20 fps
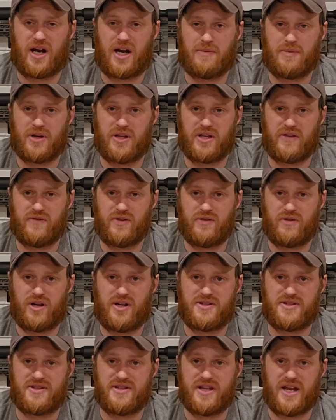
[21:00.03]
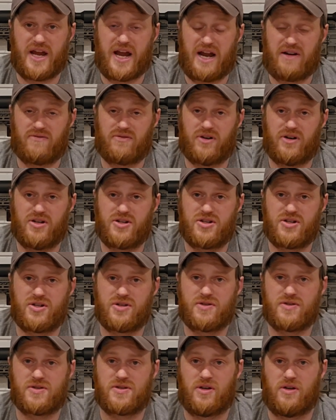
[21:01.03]
I'm going to give you guys the average,
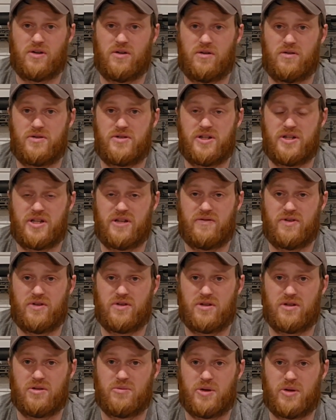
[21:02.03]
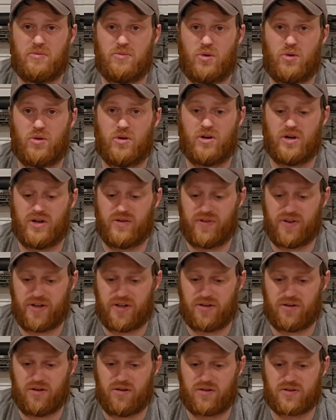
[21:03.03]
so to give you a little bit more of
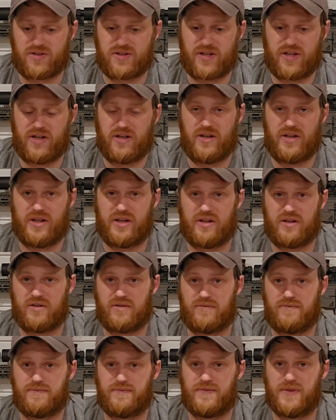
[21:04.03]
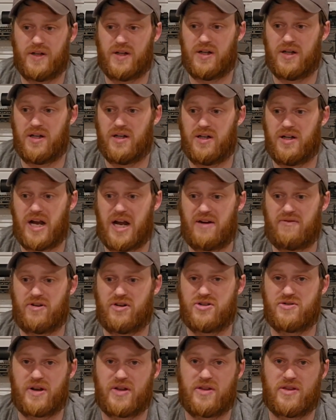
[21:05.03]
a long-standing
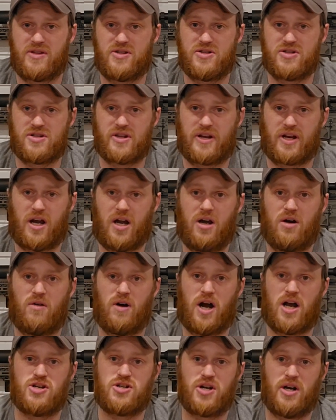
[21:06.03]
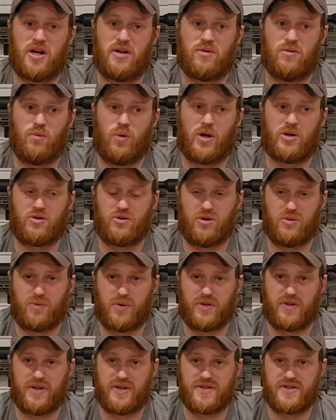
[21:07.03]
average, rather than just like, oh, I shot one group
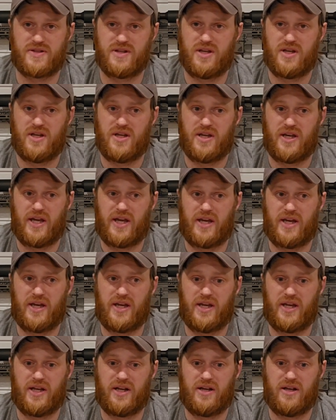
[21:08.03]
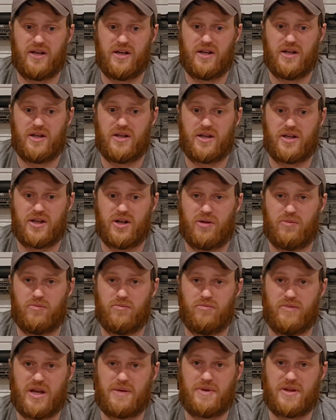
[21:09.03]
with this, and
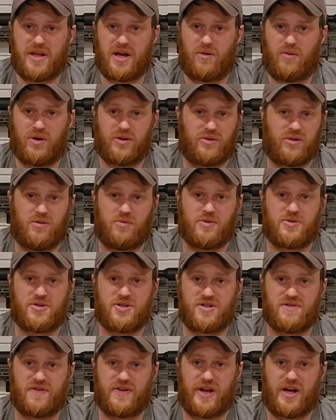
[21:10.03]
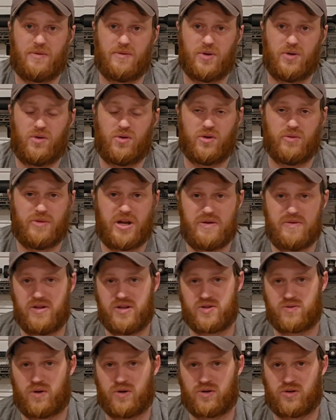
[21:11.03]
maybe that one group was just phenomenal, or maybe
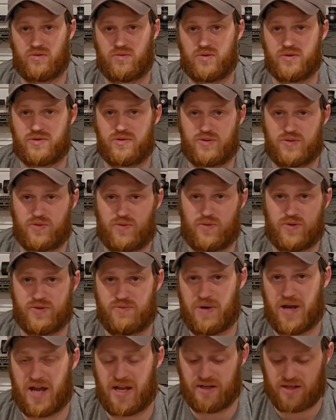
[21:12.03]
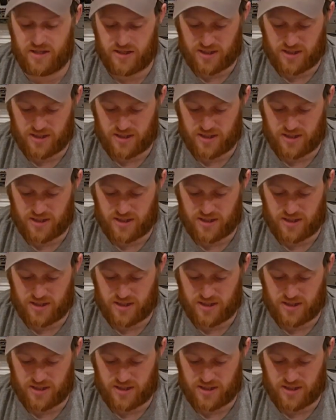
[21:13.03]
this one group was bad.